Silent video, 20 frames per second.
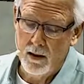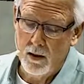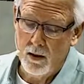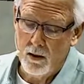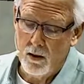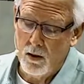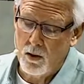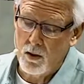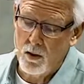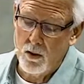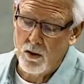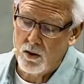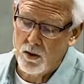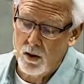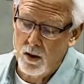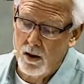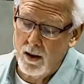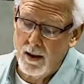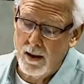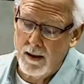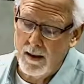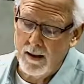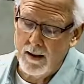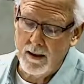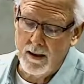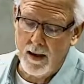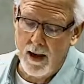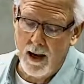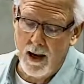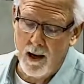Though you surely
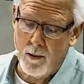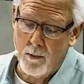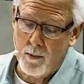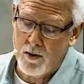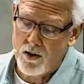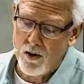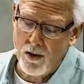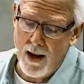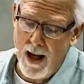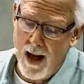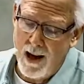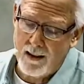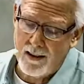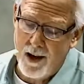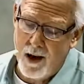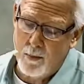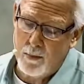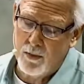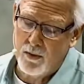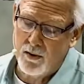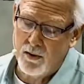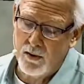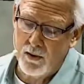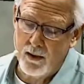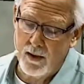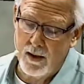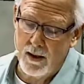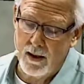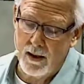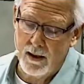did care, but you lacked
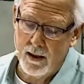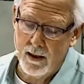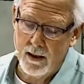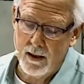opportunity.